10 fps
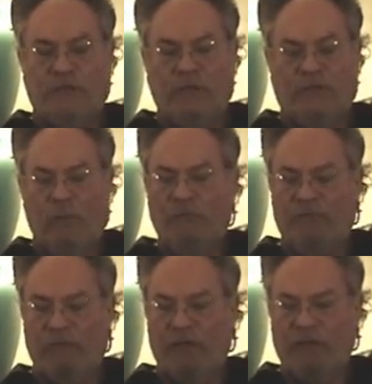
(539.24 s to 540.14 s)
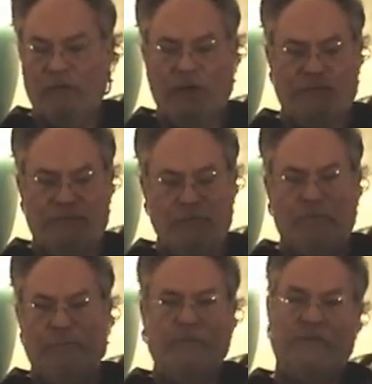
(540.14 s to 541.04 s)
it's almost like you have
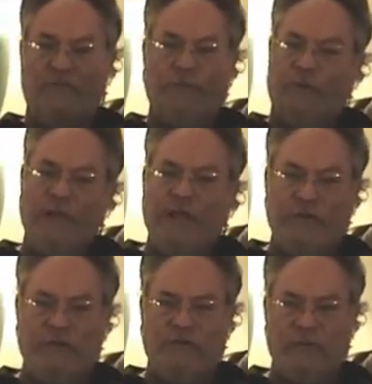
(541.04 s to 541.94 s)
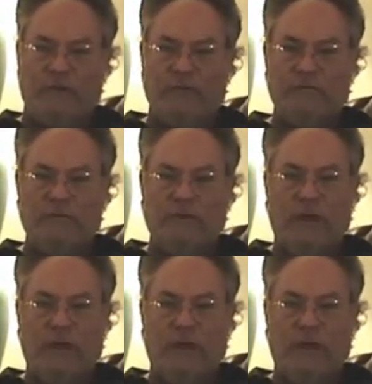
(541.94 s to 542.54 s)
two complete different realities here,